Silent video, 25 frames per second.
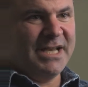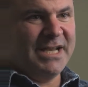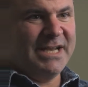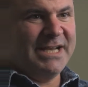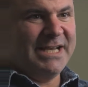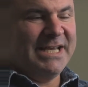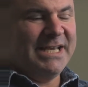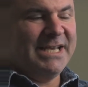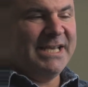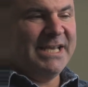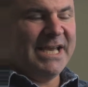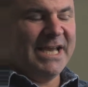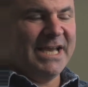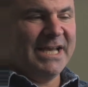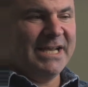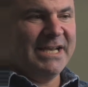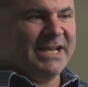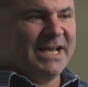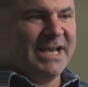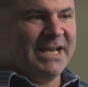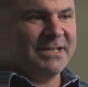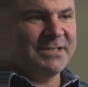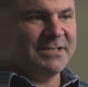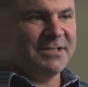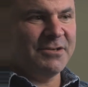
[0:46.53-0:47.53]
And he had,
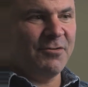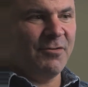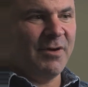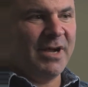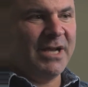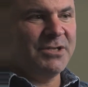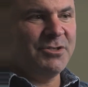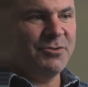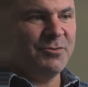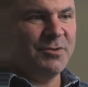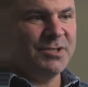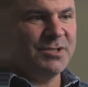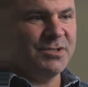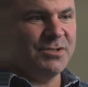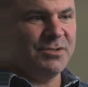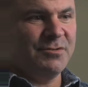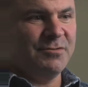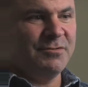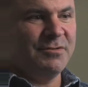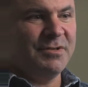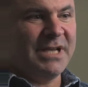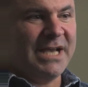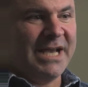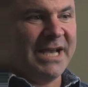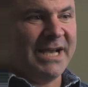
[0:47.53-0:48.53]
as a graduate
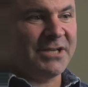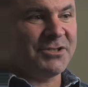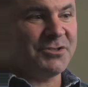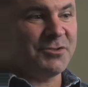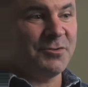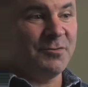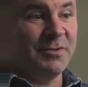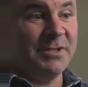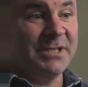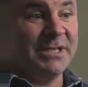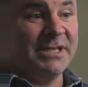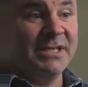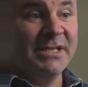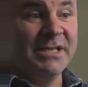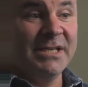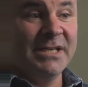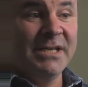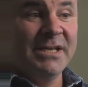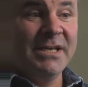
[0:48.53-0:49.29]
student, actually